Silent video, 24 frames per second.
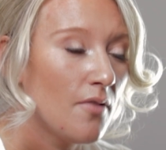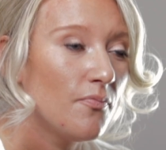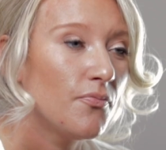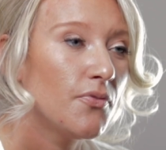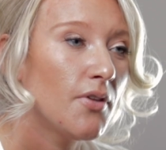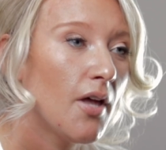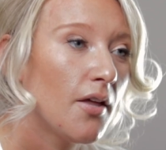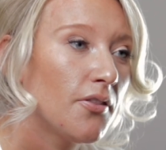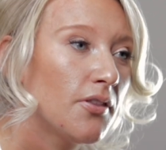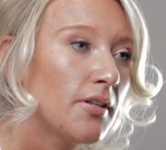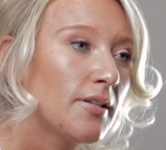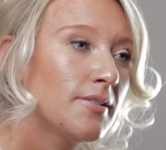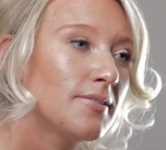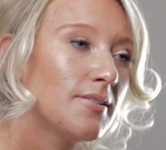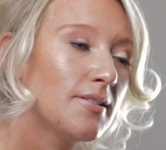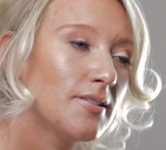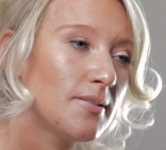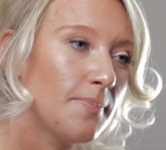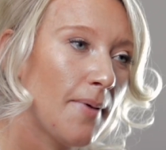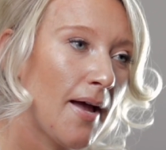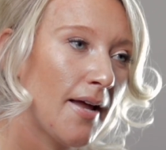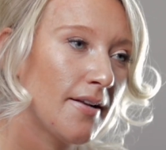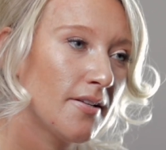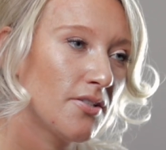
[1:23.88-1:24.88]
Nothing's as
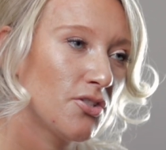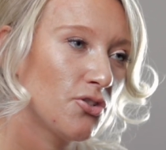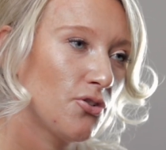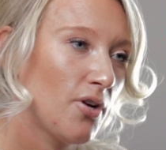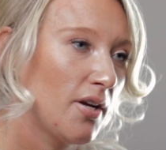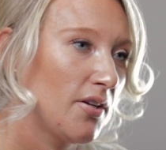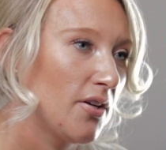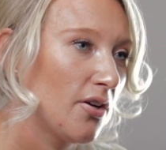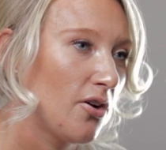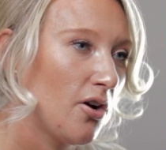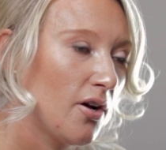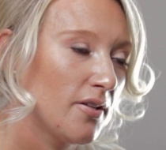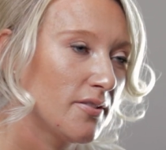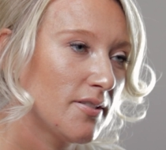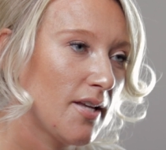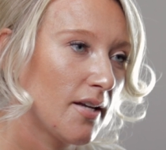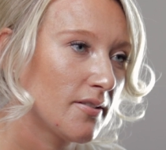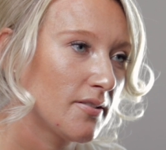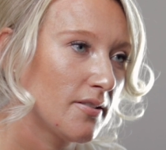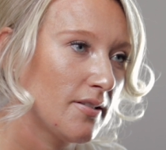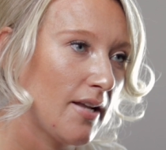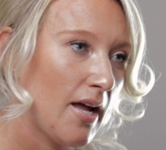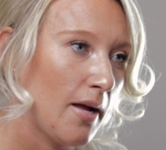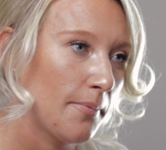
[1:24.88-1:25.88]
bad as trying to
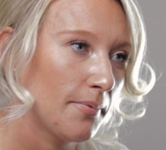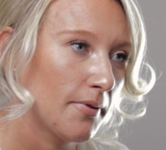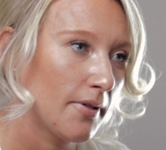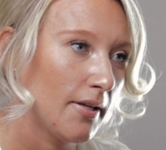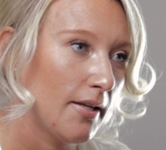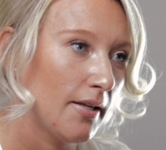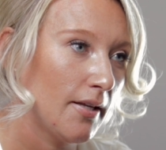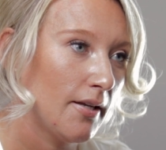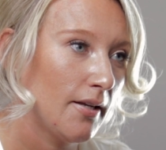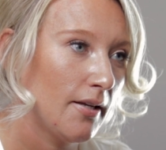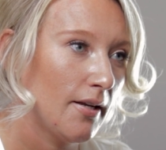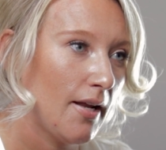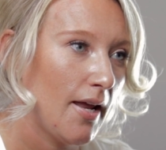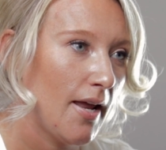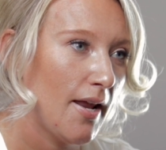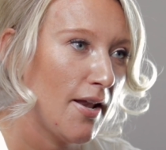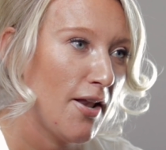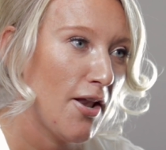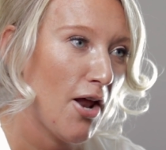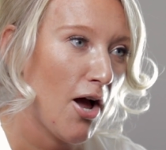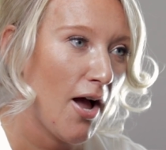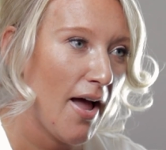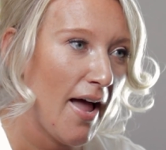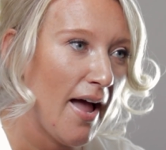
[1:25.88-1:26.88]
contact an applicant
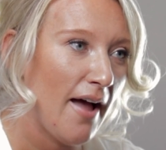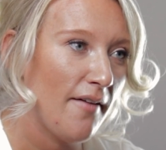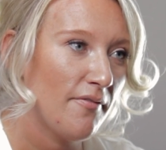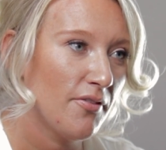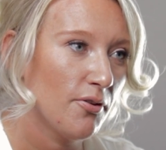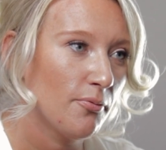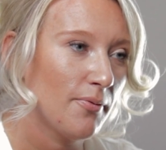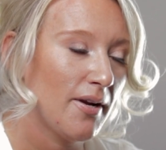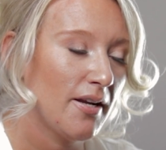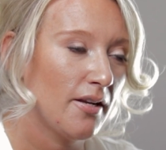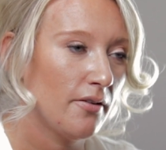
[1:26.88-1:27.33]
and not have the right